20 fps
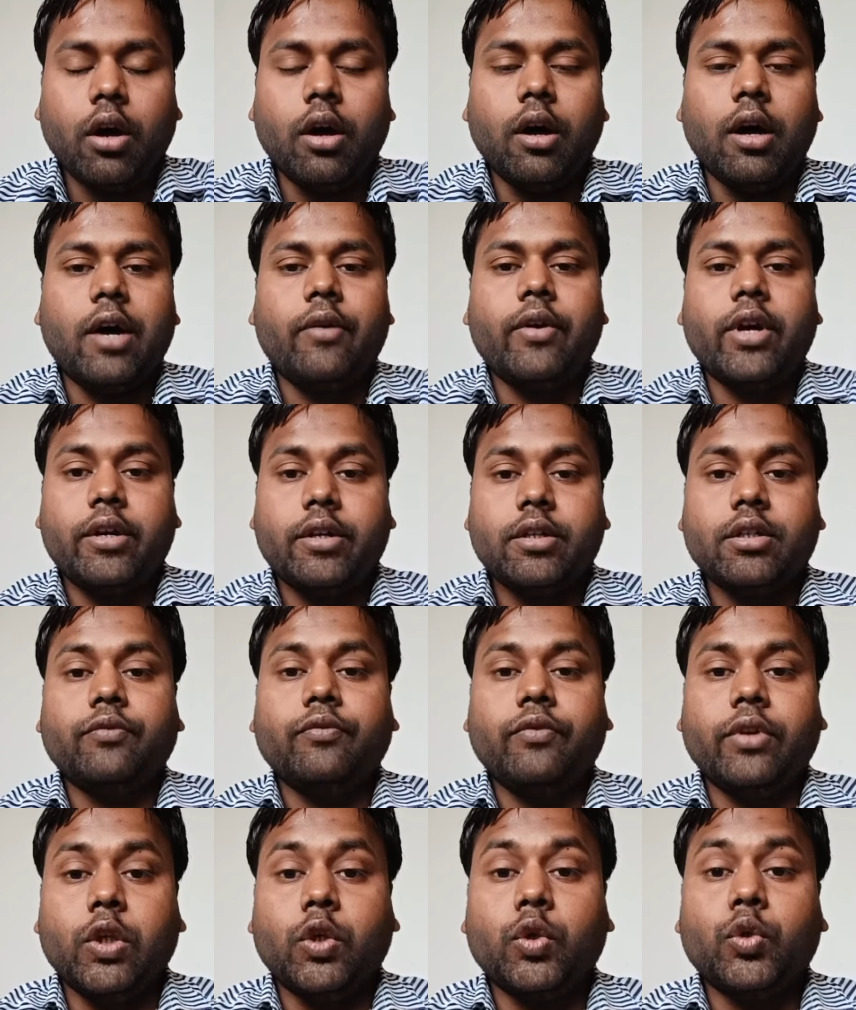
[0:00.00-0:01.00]
I've added some
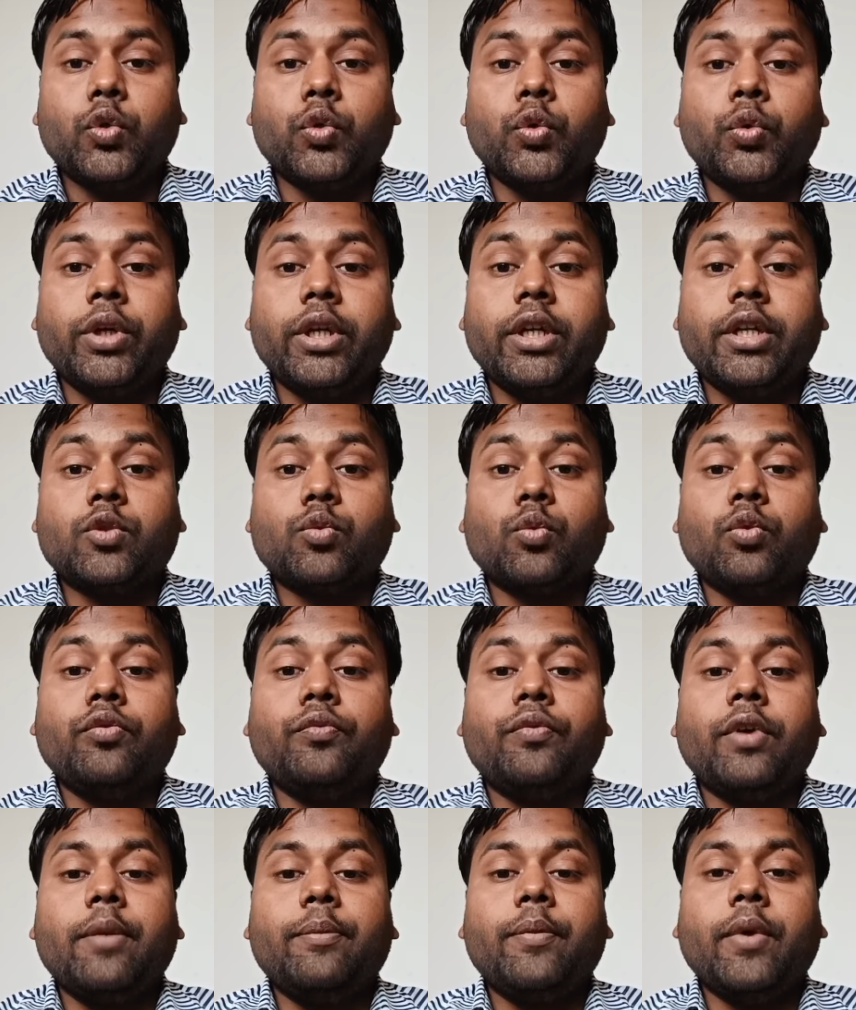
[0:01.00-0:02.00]
value to IND AS
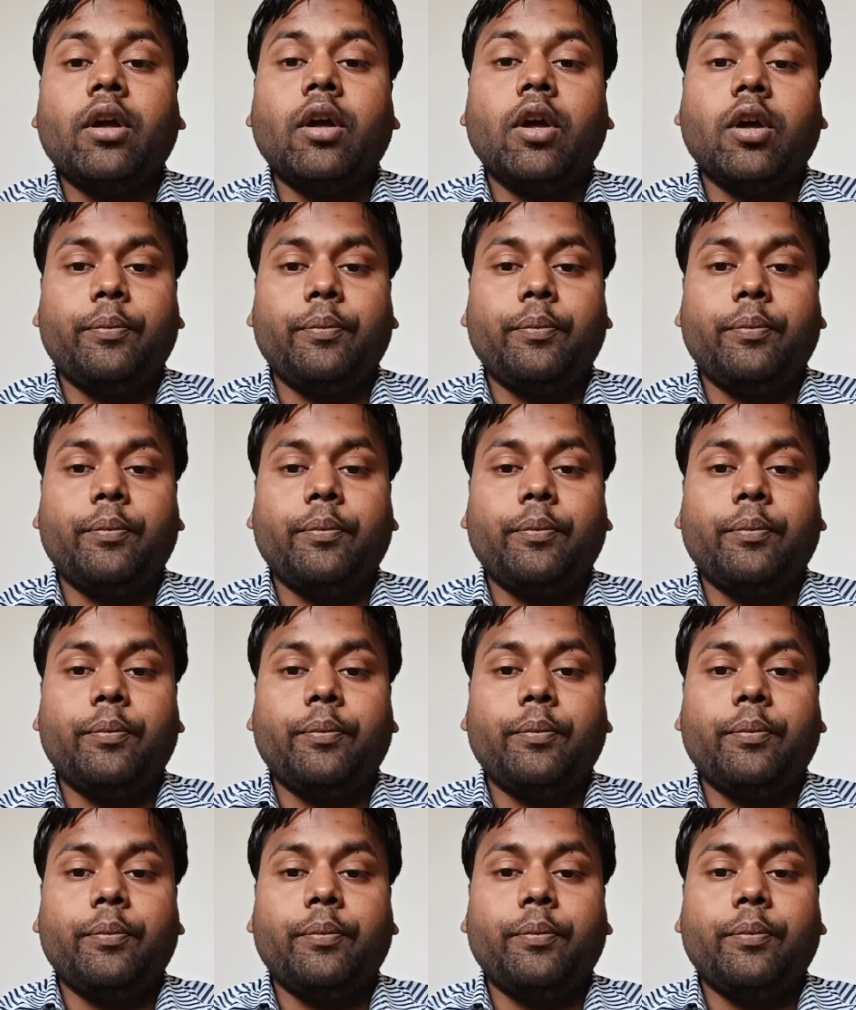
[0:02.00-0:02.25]
115.